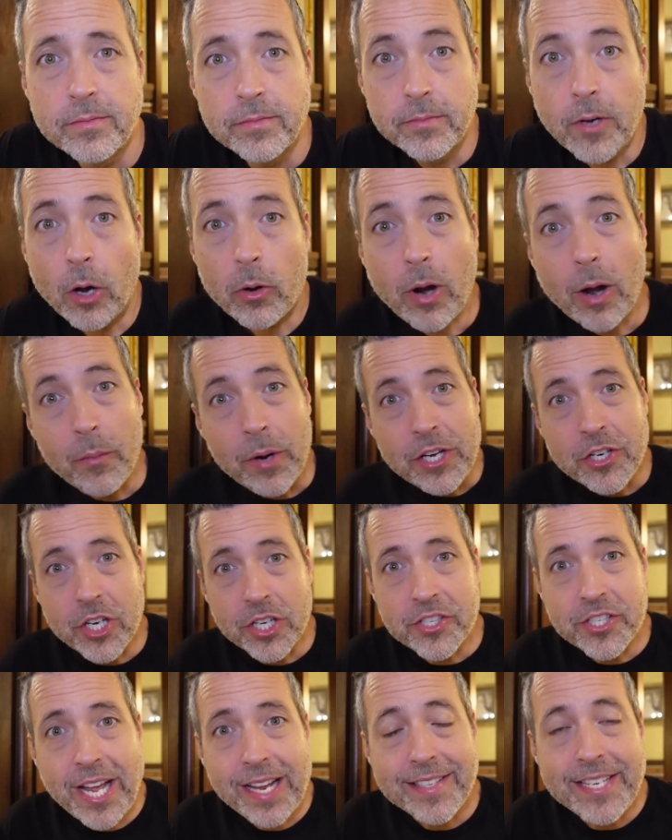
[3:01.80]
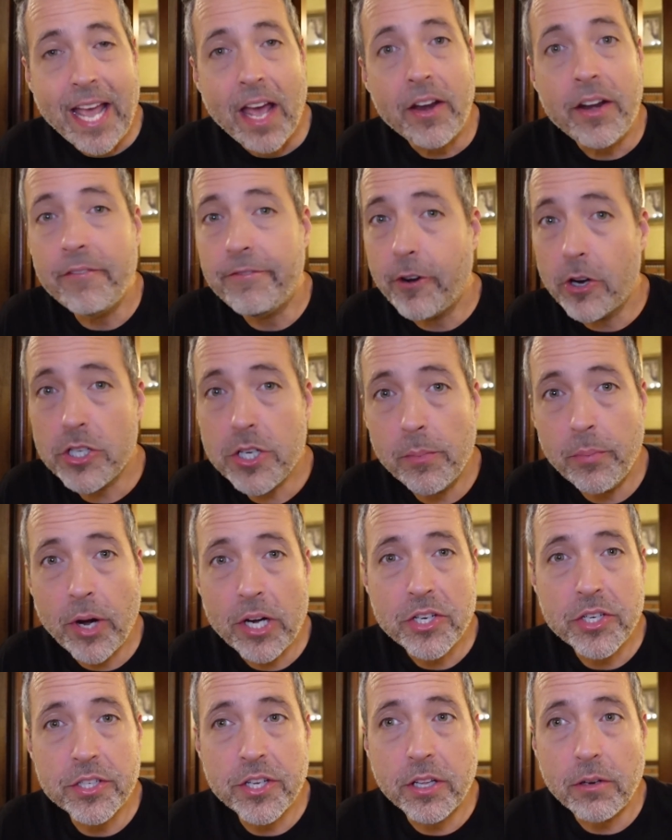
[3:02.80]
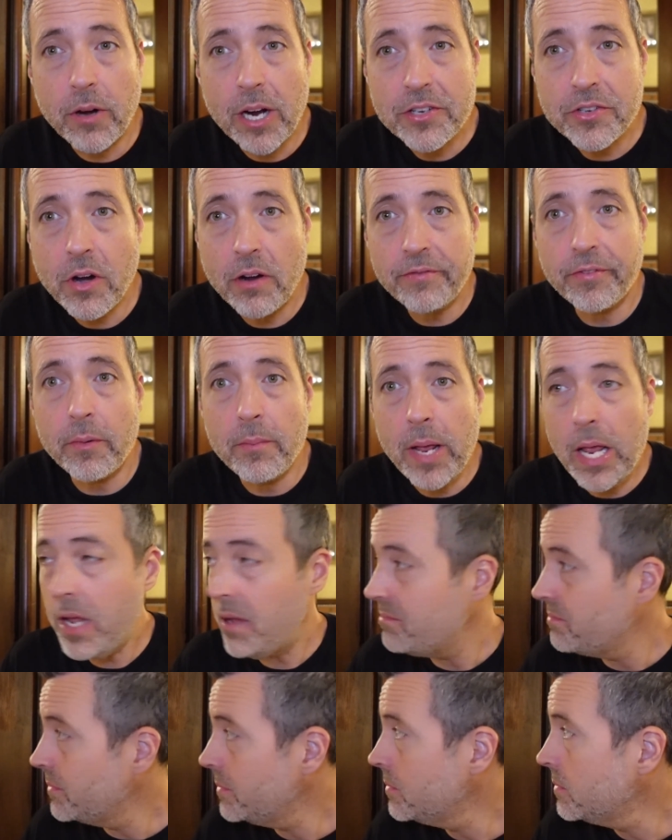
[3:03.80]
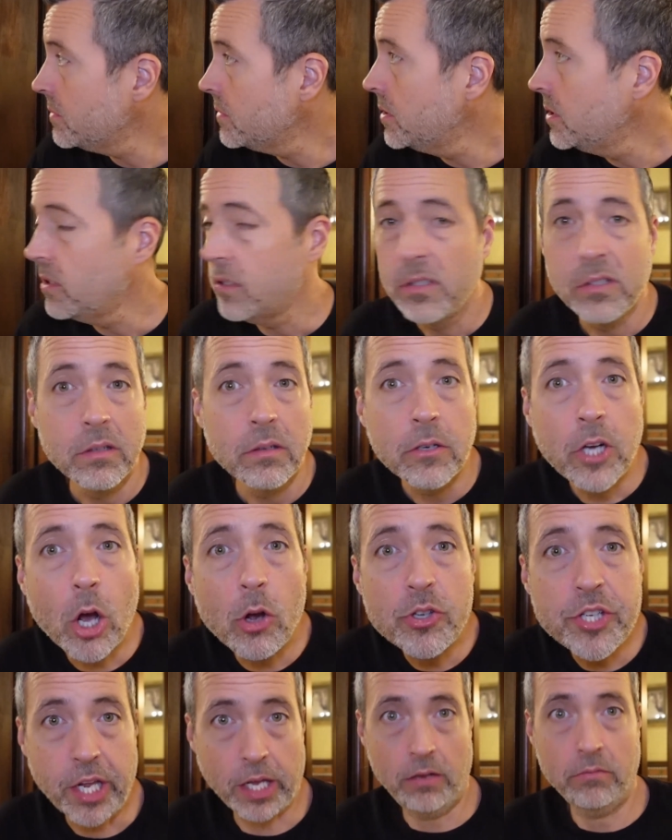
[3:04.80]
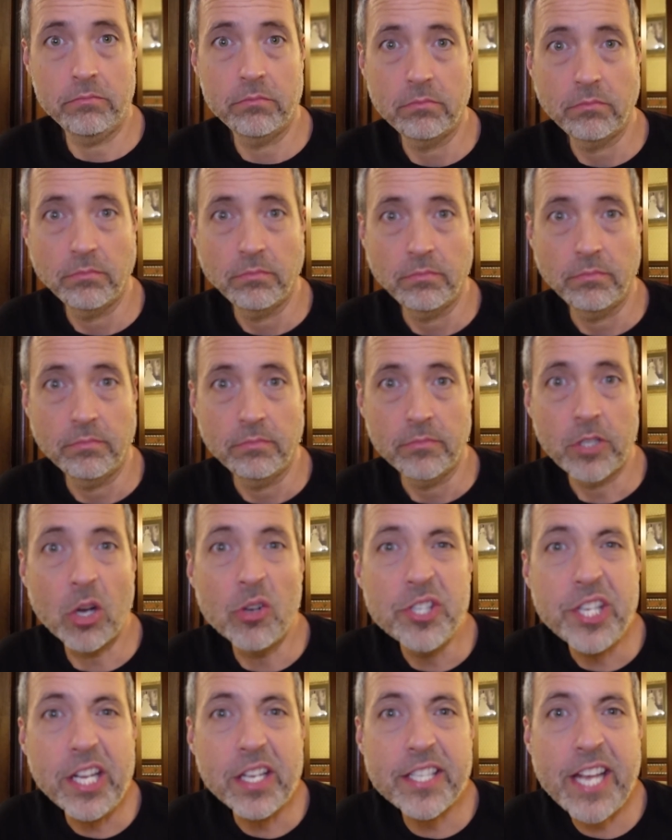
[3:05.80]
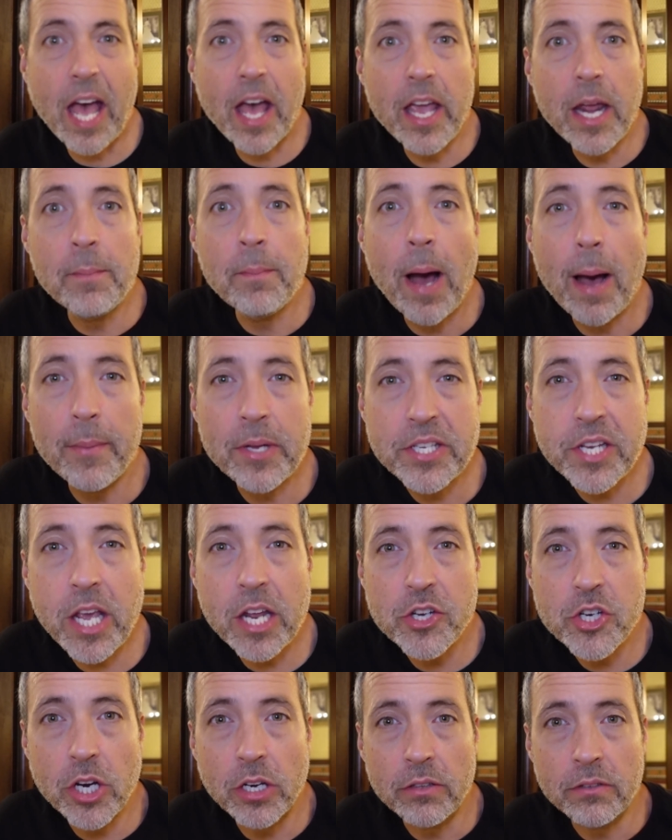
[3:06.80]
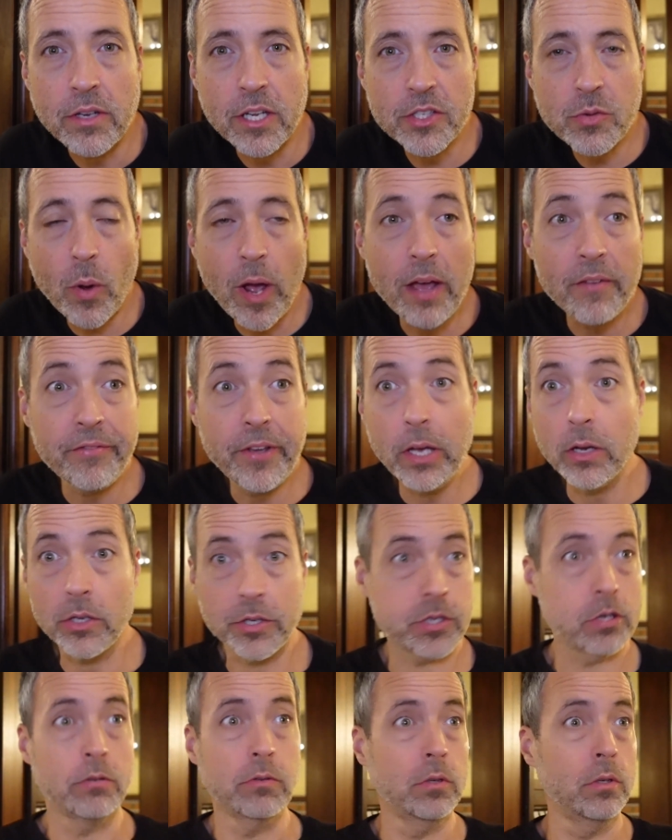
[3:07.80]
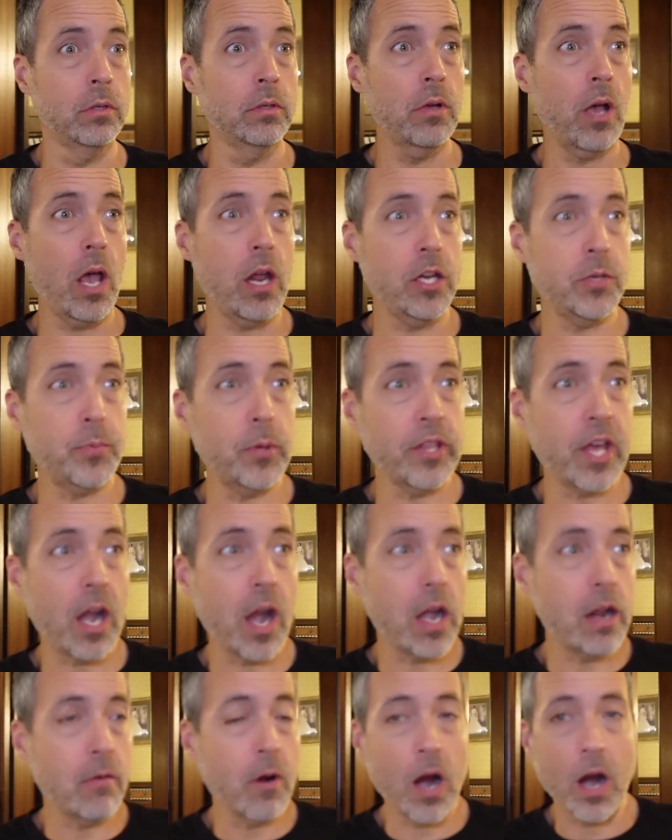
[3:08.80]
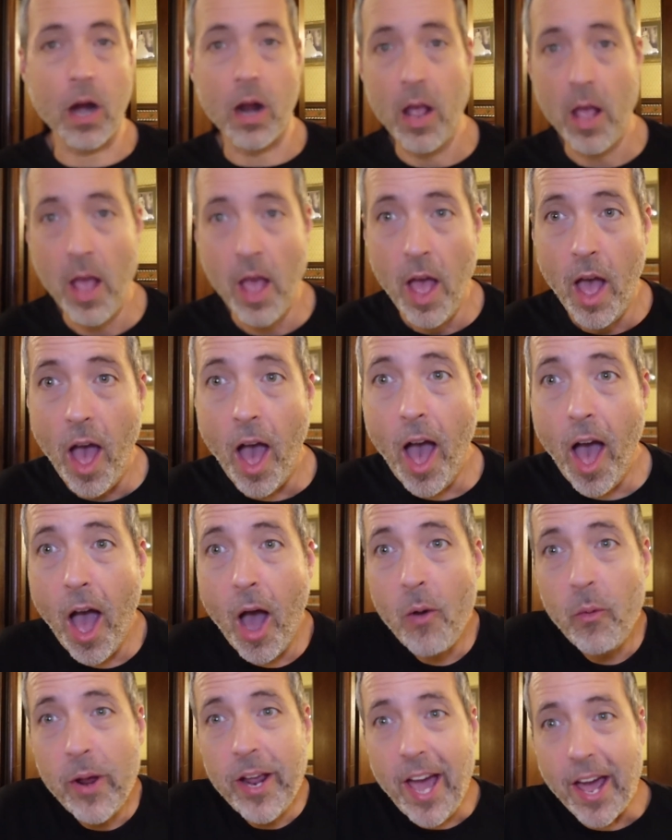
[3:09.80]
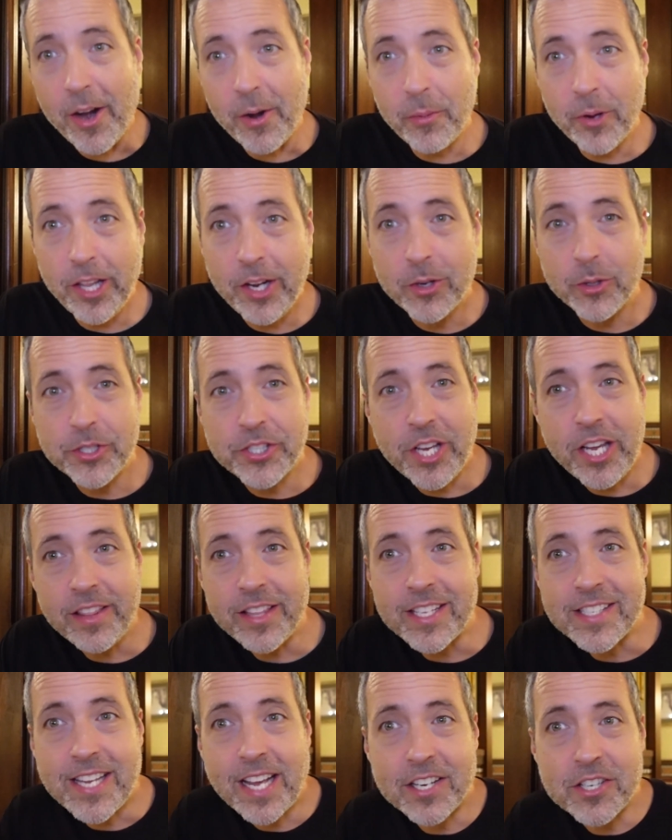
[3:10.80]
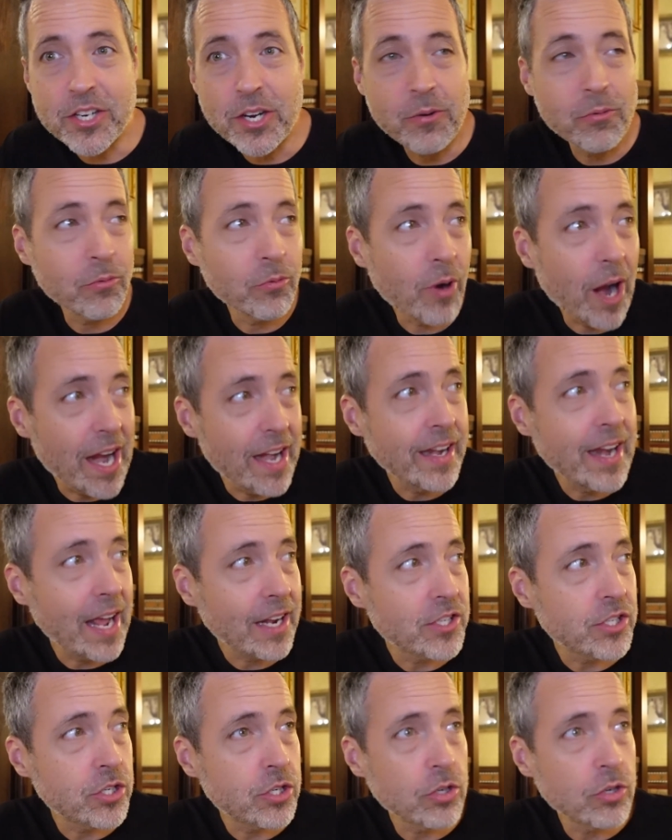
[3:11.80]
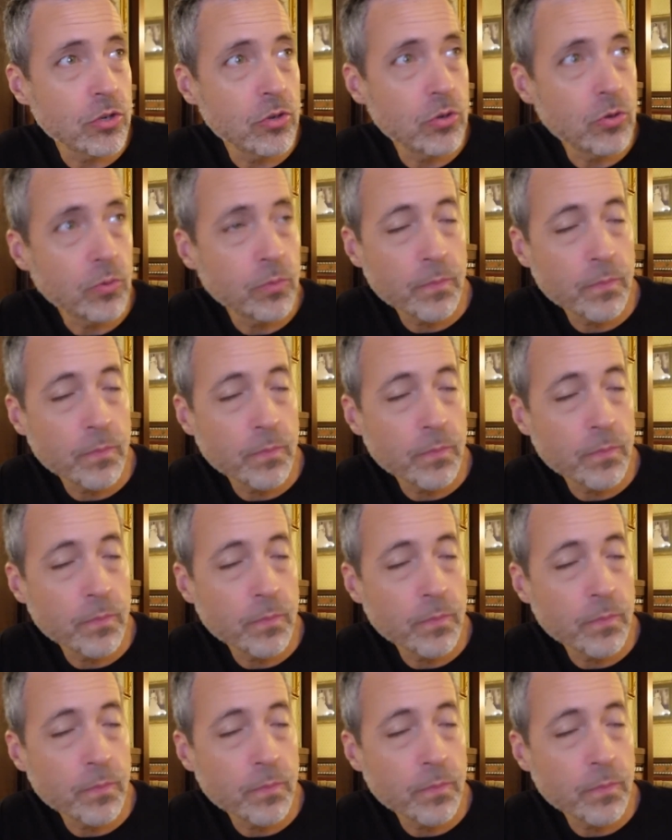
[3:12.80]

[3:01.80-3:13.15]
All right, we just sat down, and first impressions of the restaurant for me, cozy. Cozy Italian, Mama's kitchen. That's the way it feels. Hey, just put that anywhere. We got a really cool seat that's actually right next to